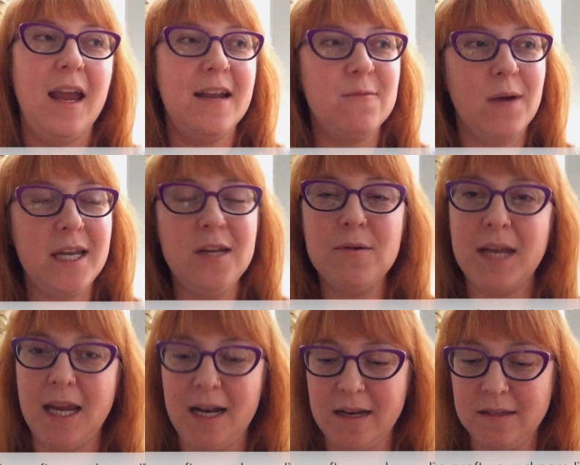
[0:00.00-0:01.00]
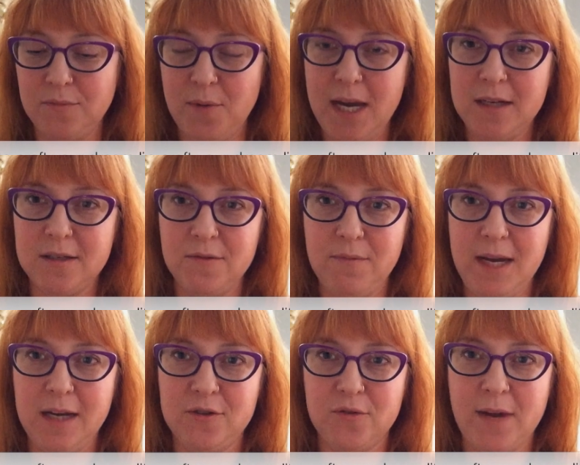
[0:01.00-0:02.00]
And what you get is
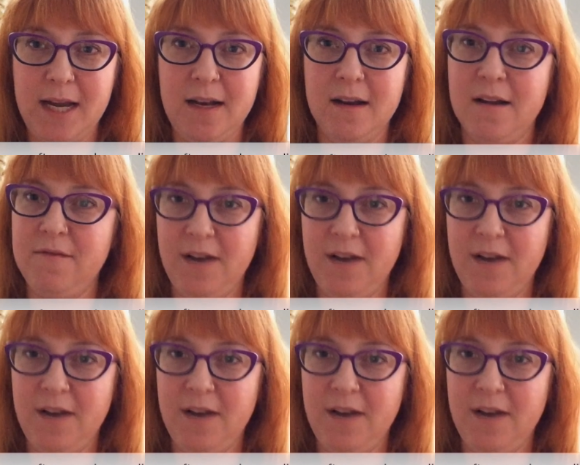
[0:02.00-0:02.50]
week-to-week training on